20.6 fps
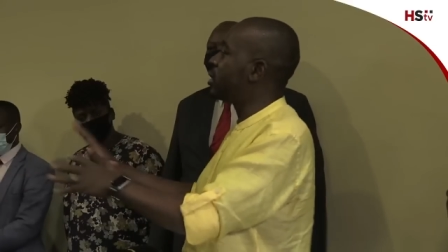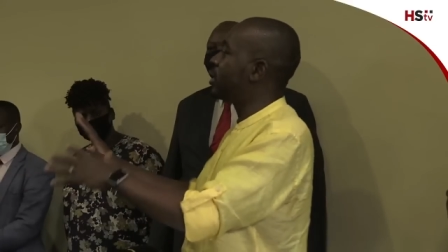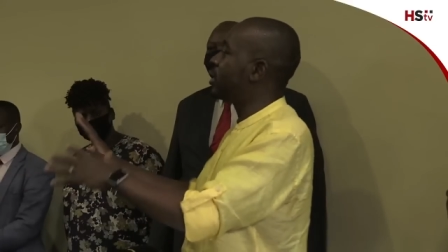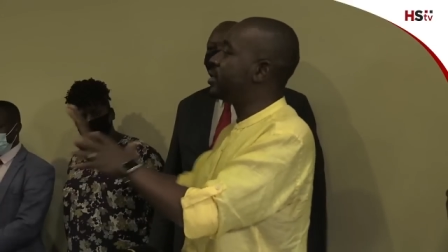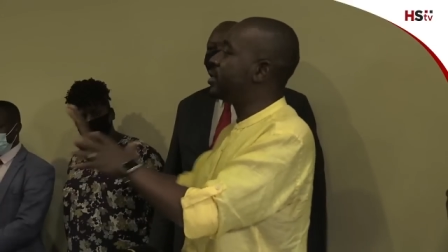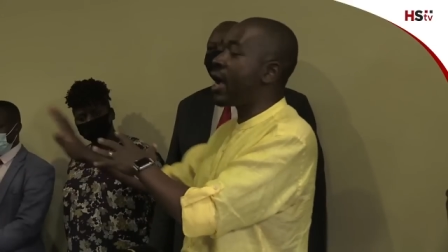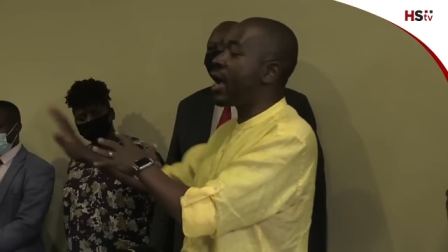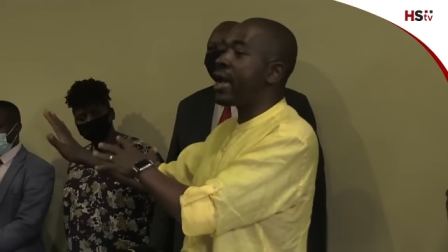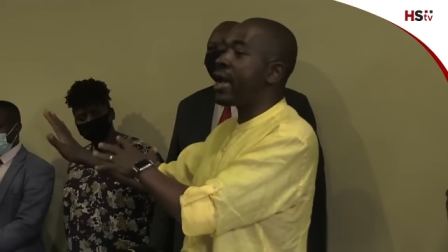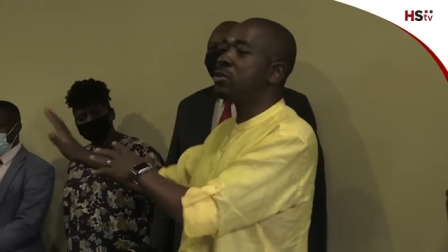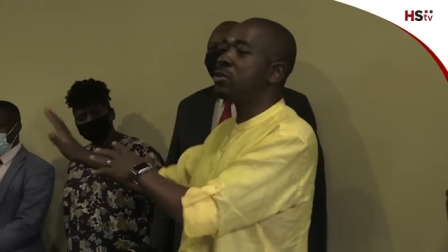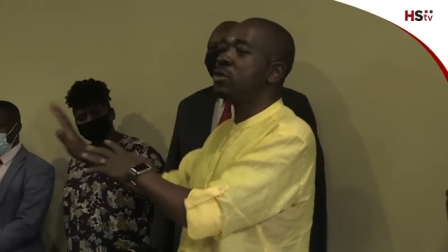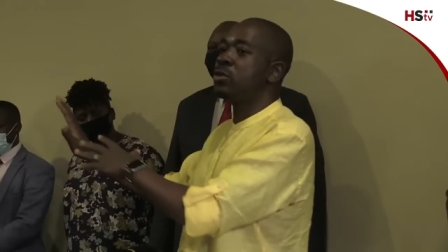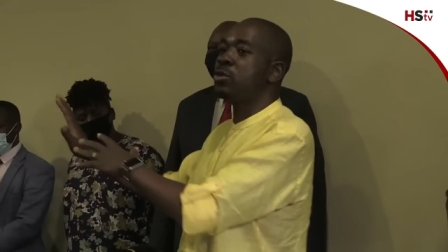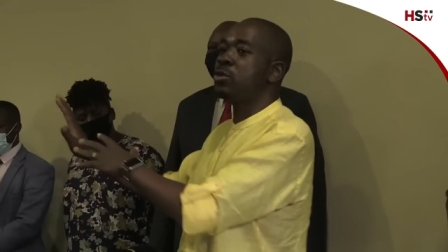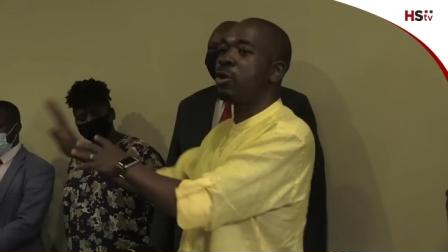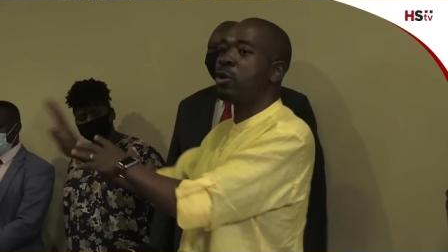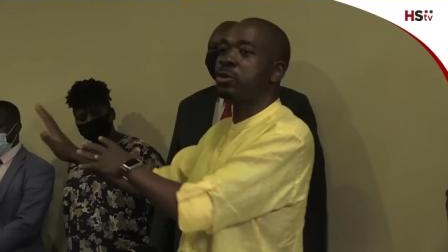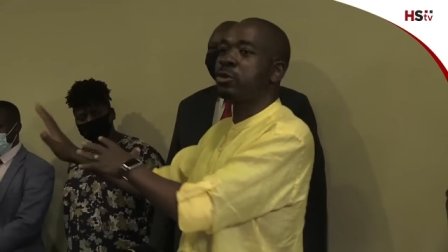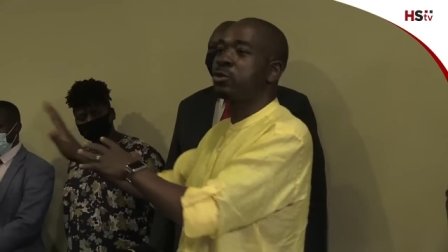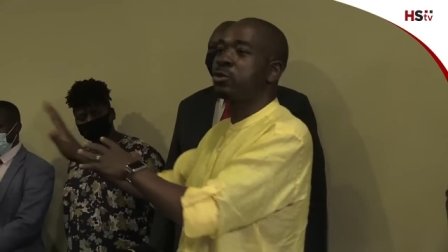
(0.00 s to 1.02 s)
dine with
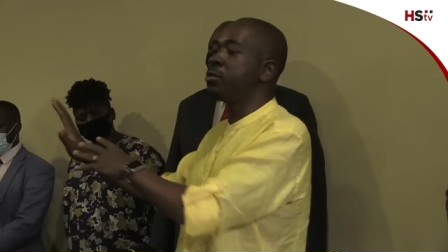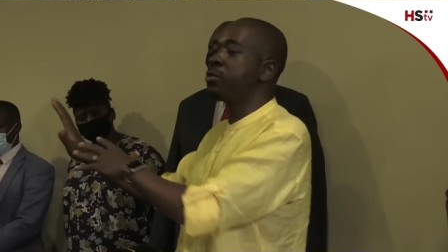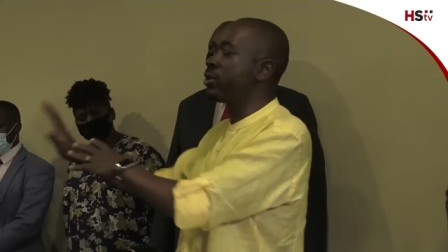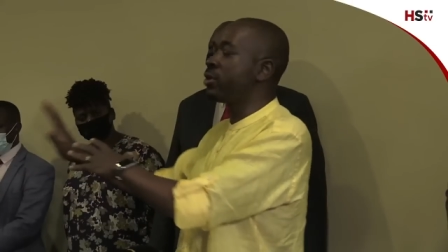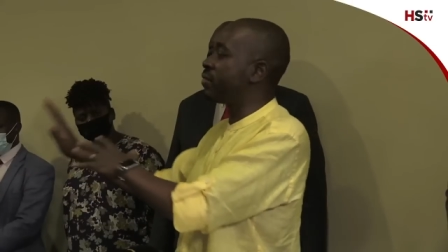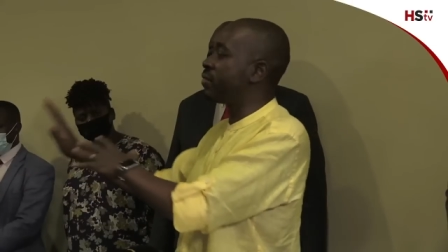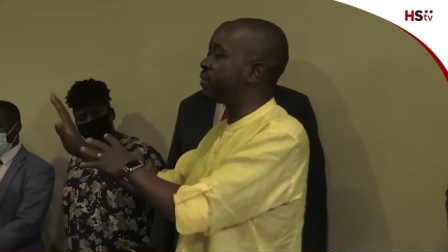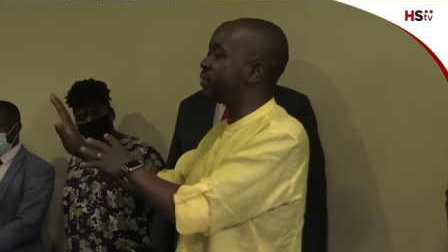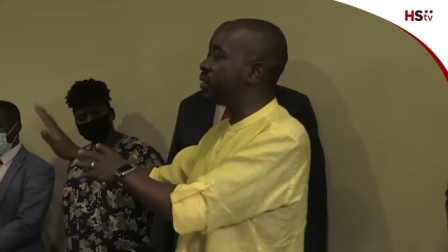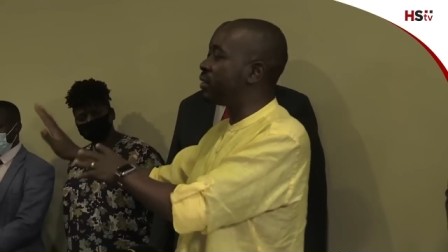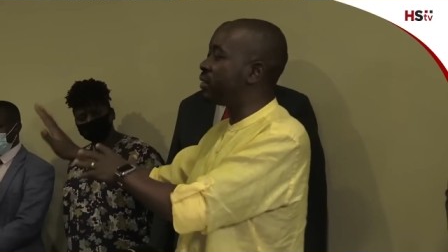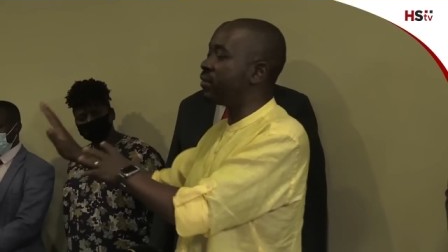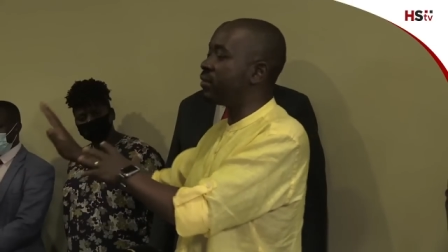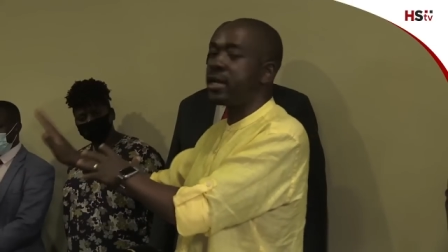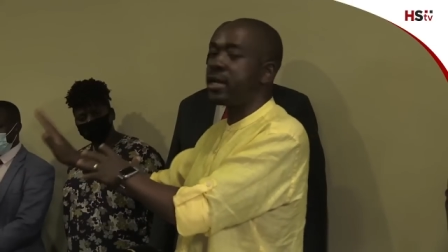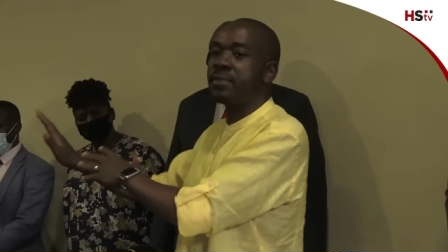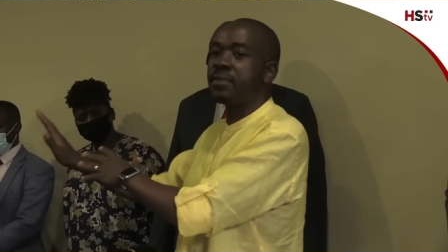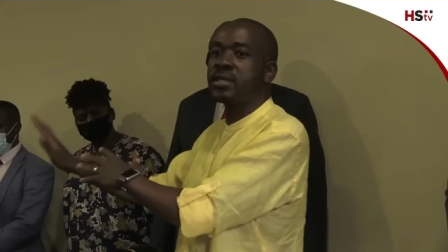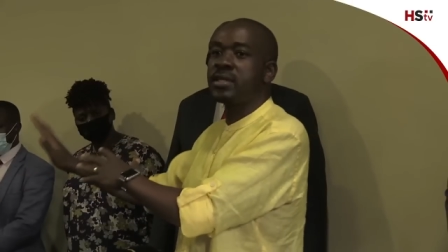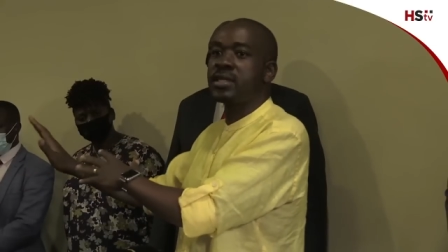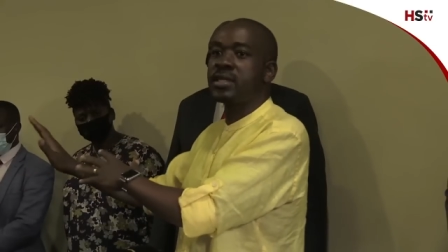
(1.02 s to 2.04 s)
those whom we have given
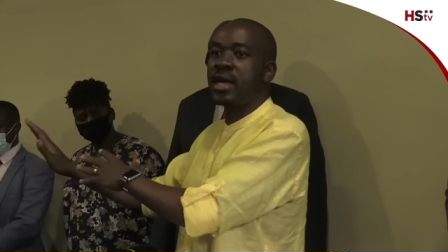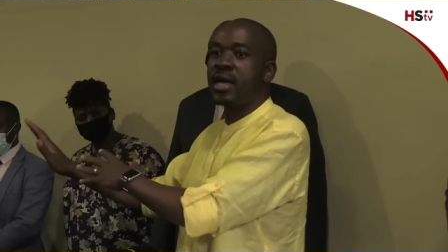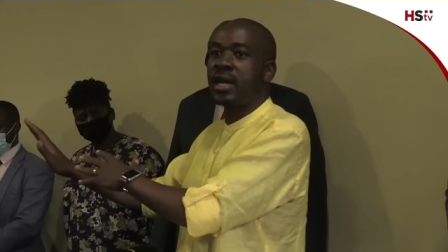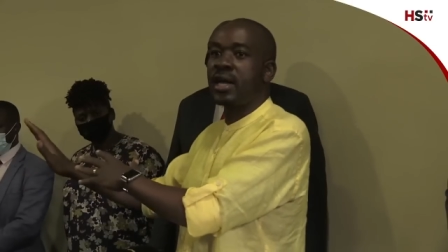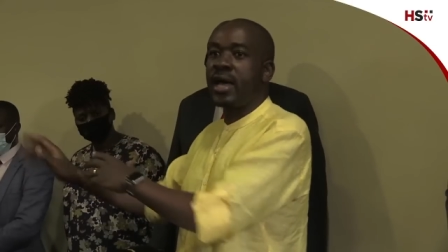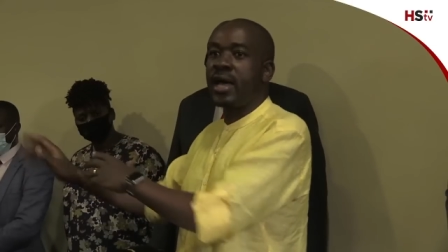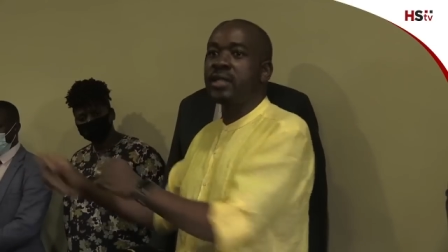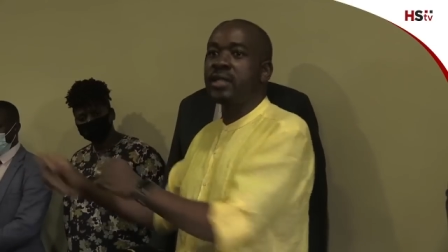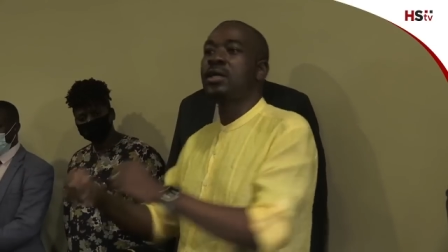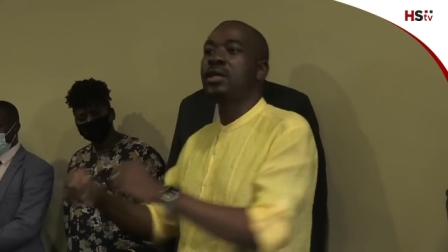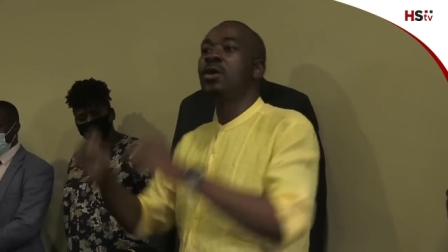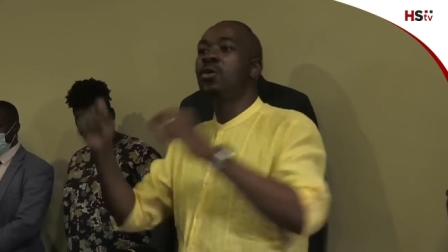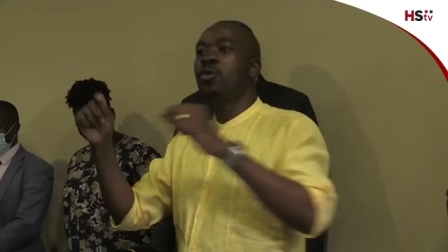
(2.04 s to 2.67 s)
M D C Alliance.